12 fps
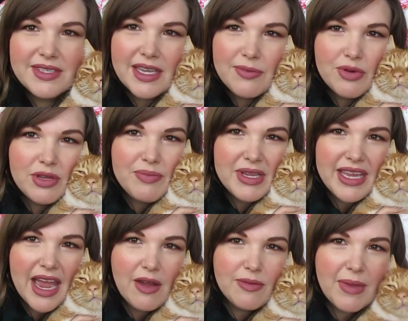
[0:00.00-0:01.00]
They put me
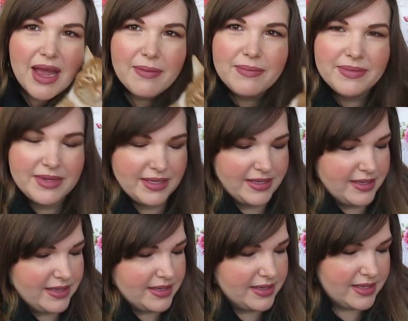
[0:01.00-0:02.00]
down,
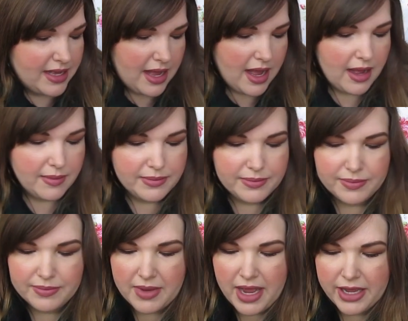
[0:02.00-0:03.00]
Mom.
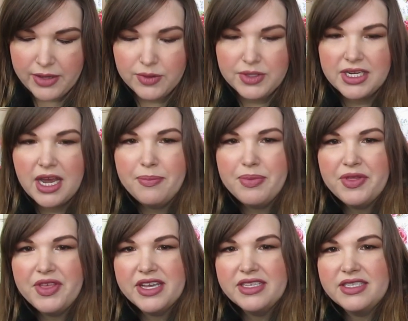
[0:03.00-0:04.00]
I used up
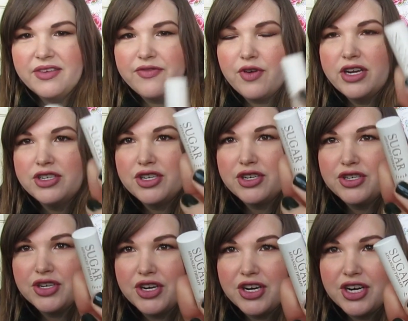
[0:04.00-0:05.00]
this Fresh
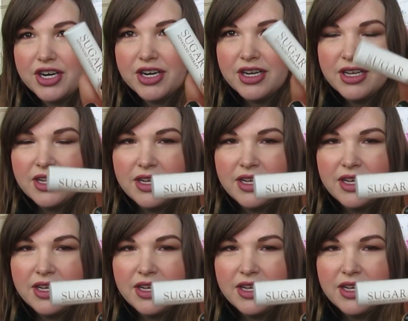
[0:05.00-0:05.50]
Sugar